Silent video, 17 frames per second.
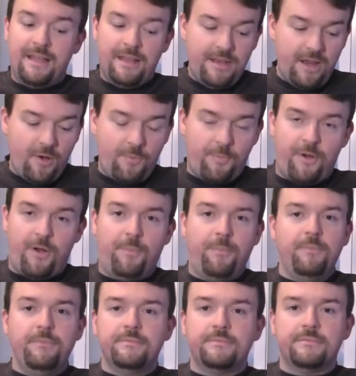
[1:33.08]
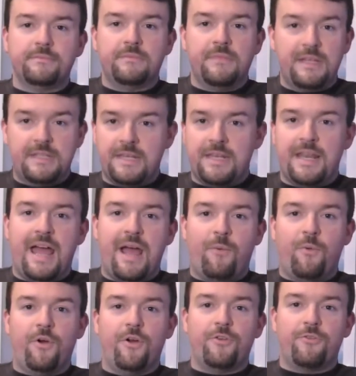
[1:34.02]
No problem. It's a
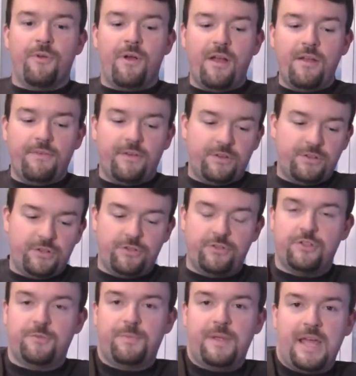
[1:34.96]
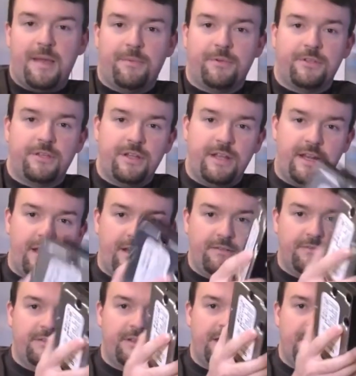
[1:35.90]
network drive. I should just be able
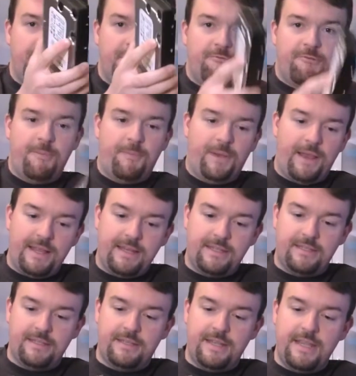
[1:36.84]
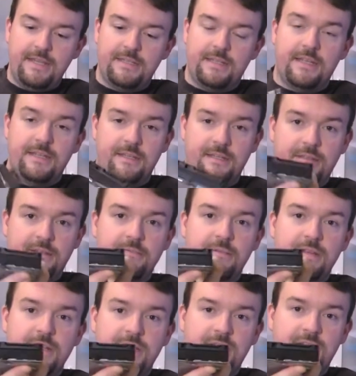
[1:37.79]
to, replace the disk. It's
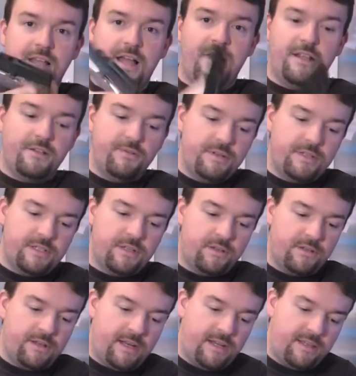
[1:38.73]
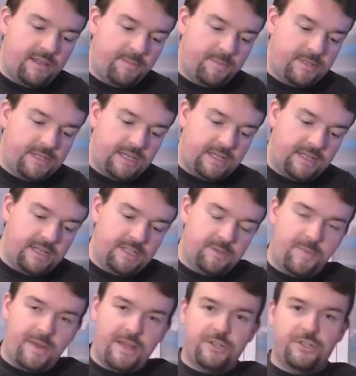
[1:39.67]
SATA. It's not anything particularly
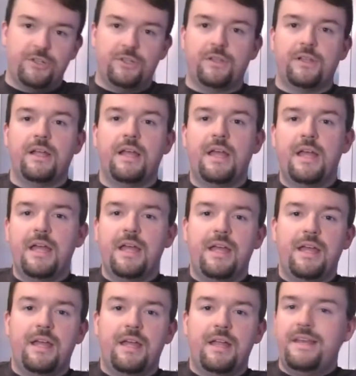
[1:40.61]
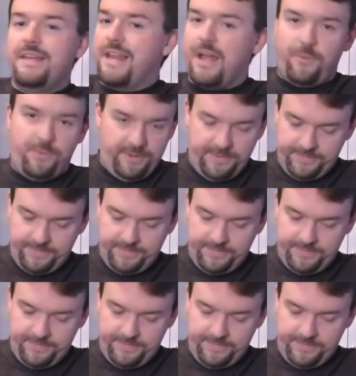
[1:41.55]
special. No.